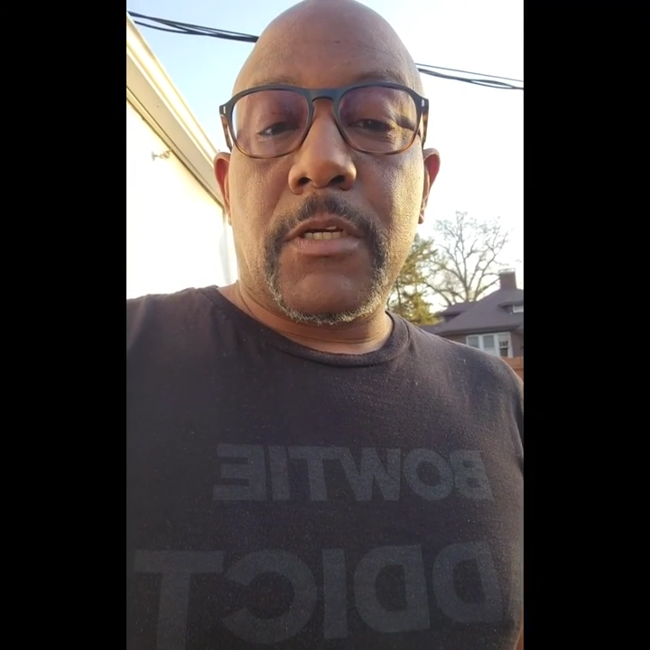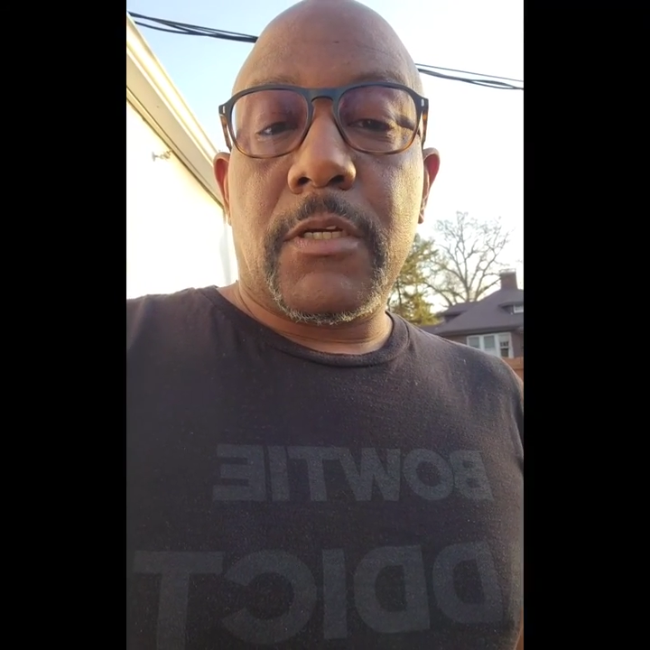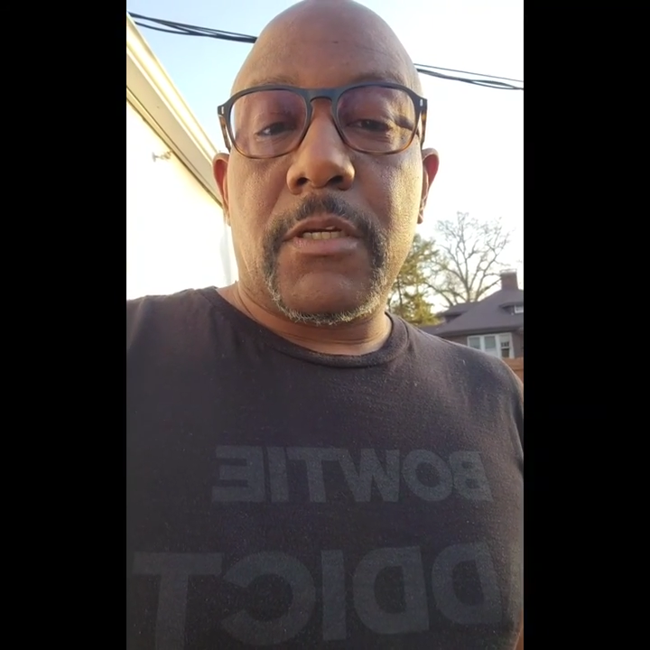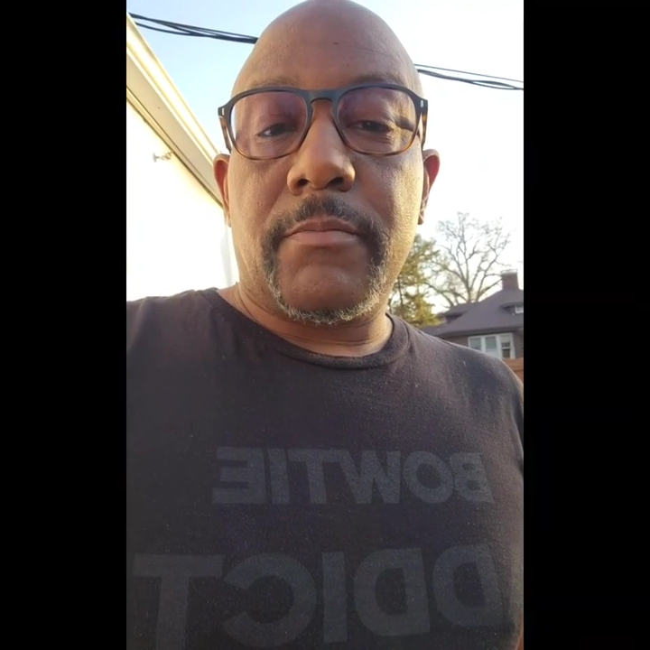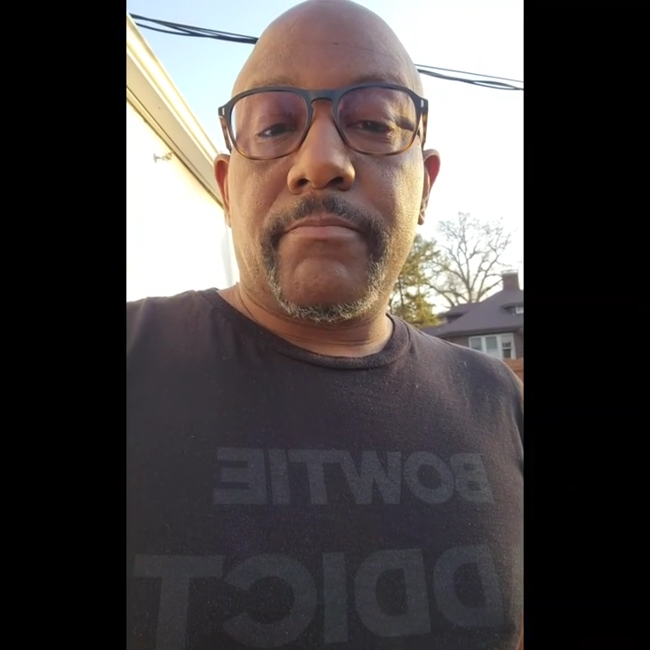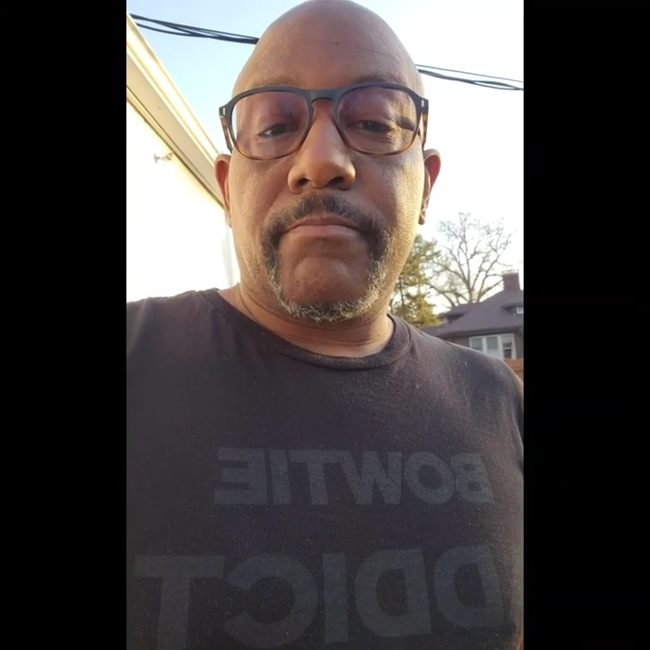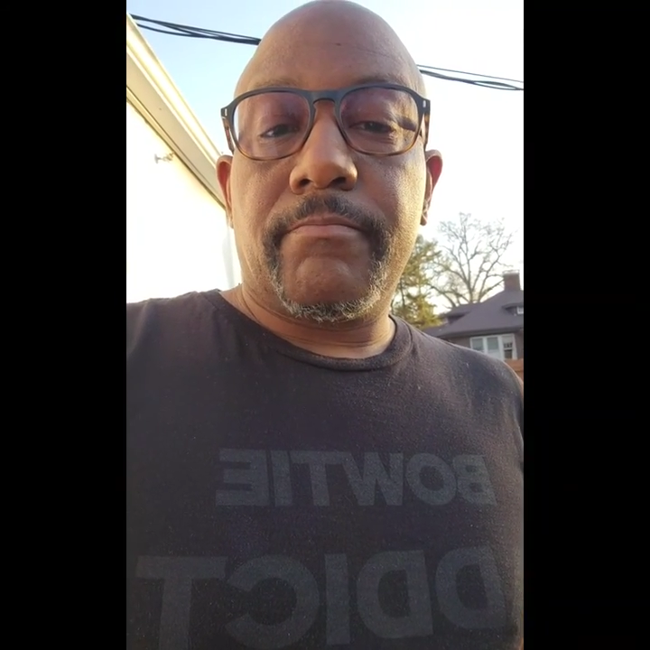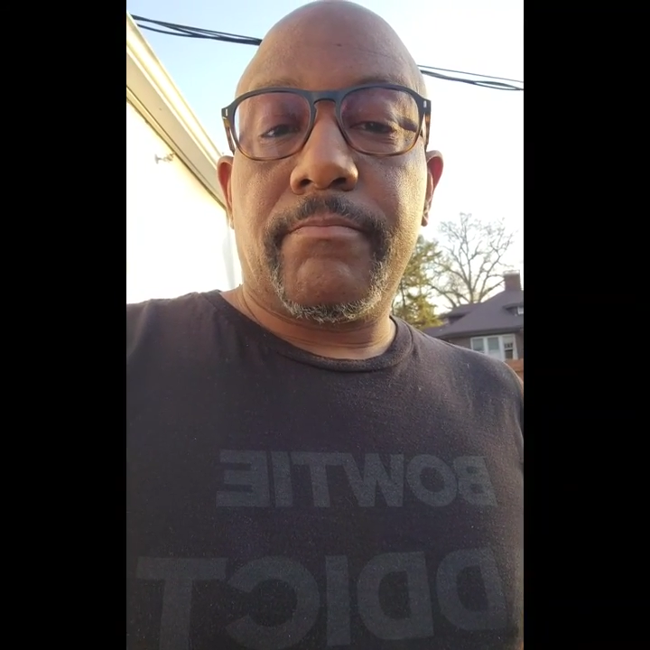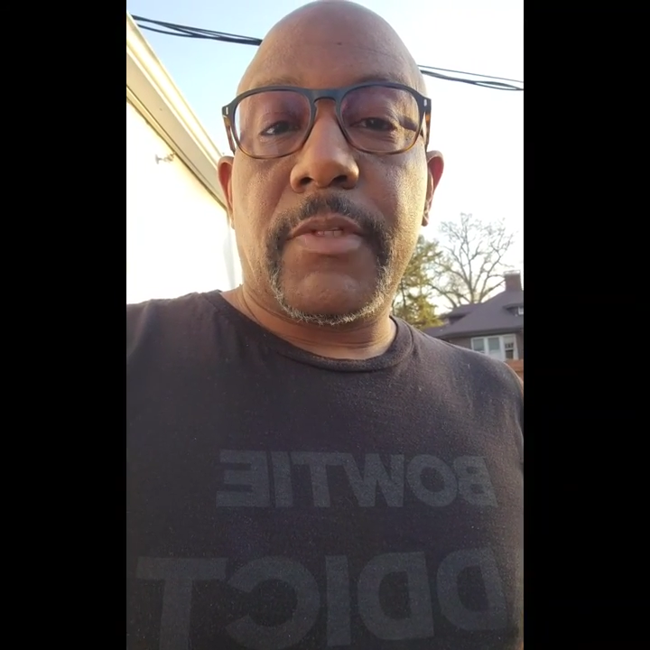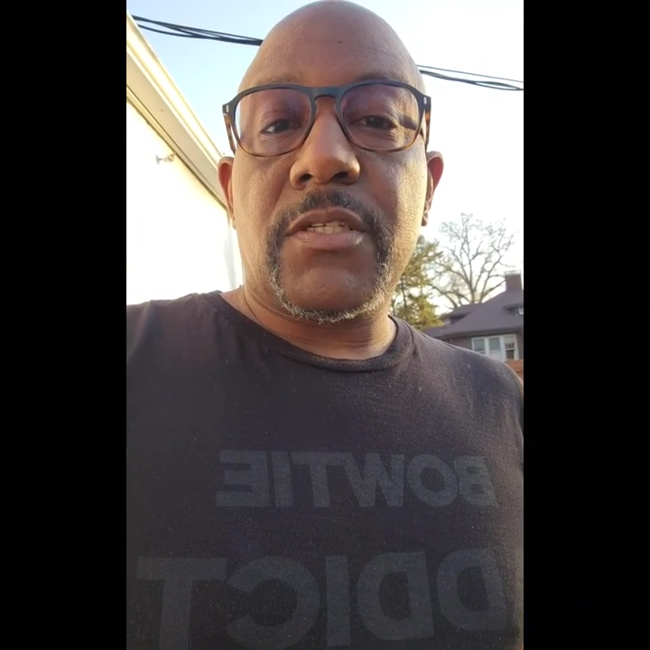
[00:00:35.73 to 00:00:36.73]
Um,
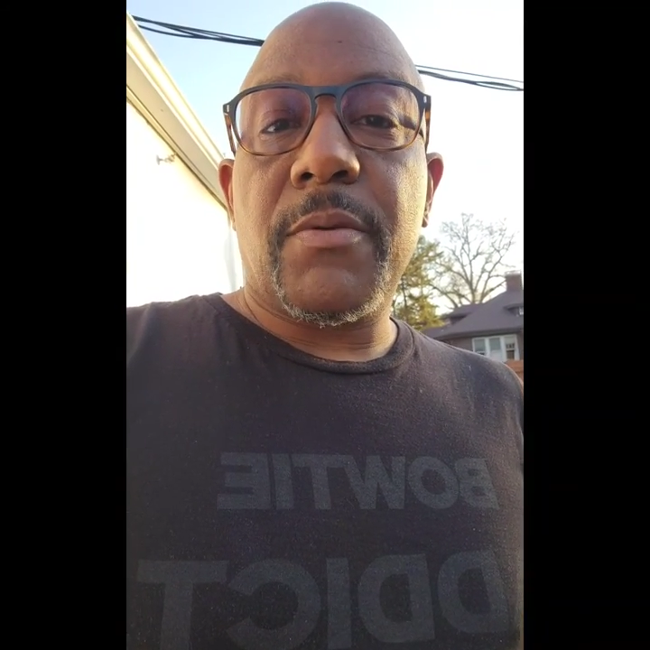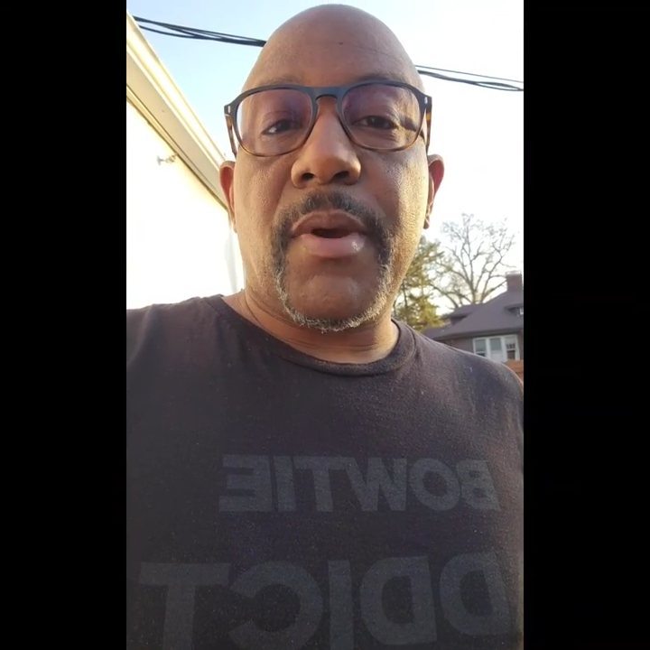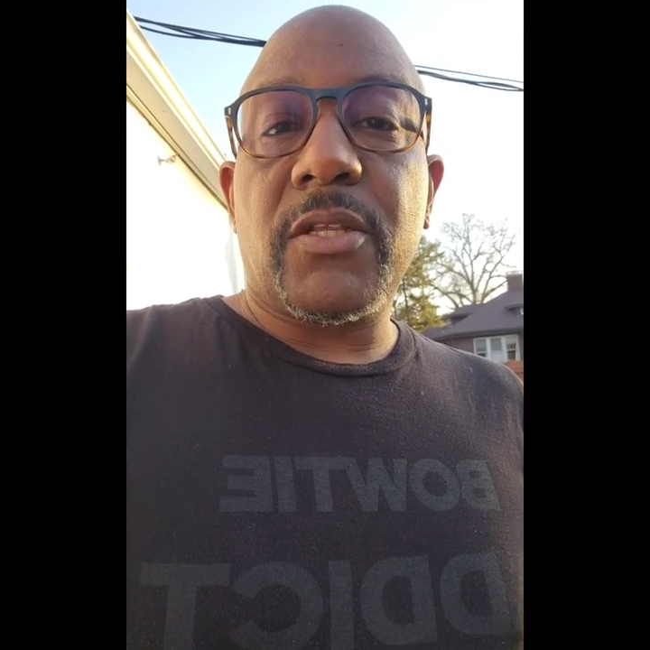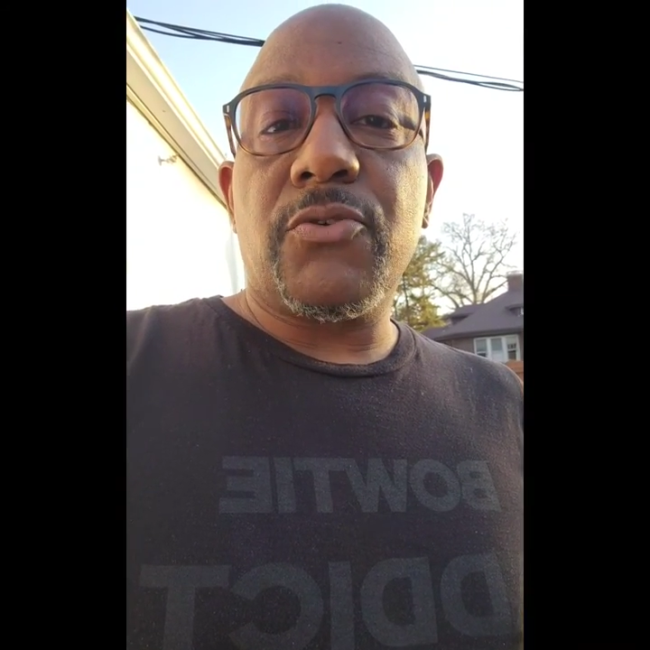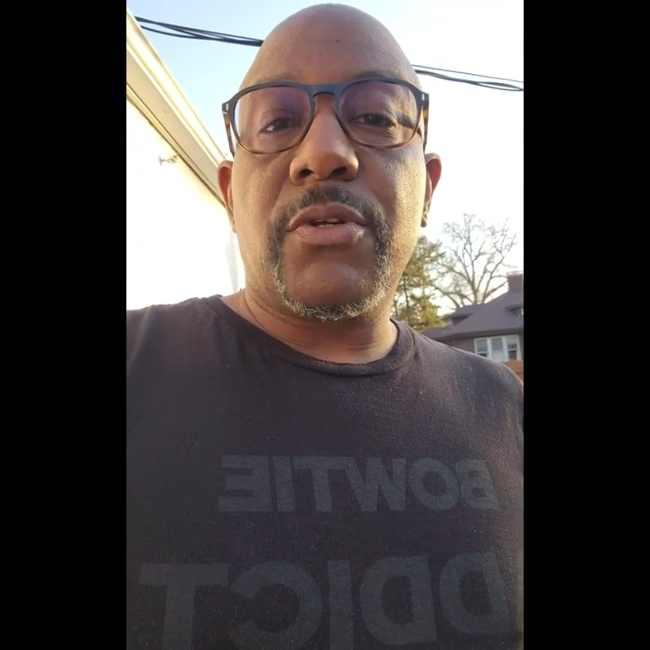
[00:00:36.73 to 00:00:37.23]
let's get back